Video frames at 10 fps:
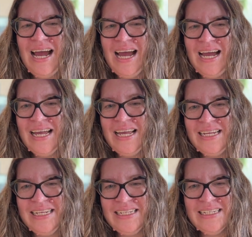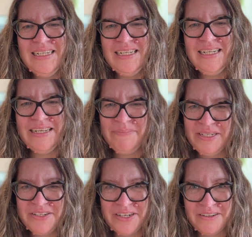I am
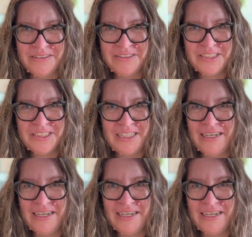in charge